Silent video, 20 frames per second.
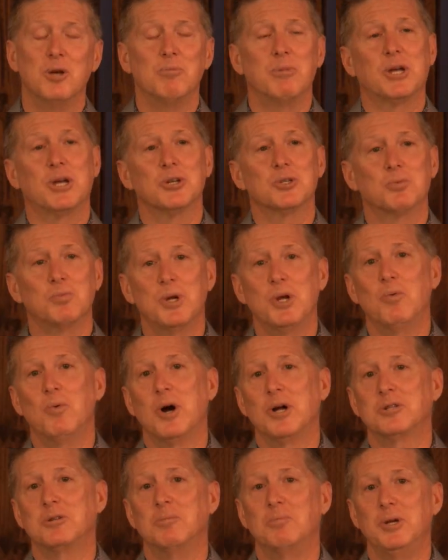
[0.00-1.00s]
because we
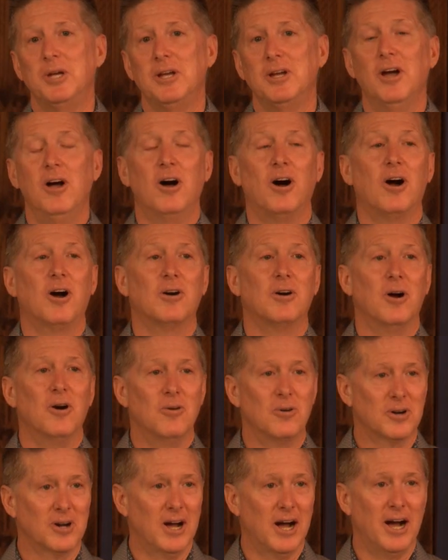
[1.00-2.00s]
want to be our
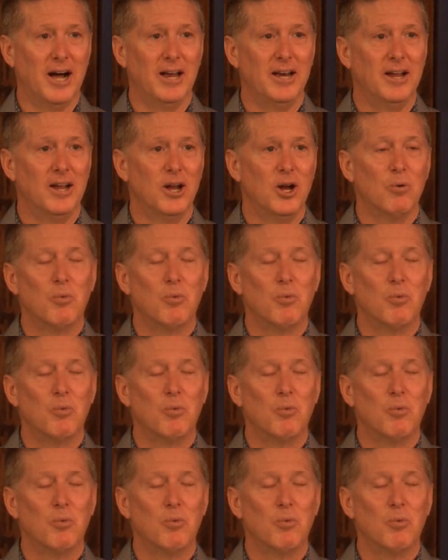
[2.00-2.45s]
own God.